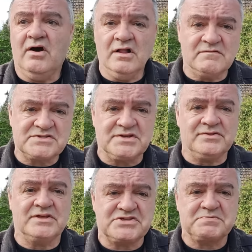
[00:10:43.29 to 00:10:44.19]
All of a
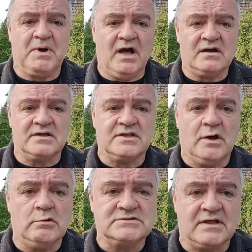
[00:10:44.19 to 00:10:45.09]
sudden, the spark of the old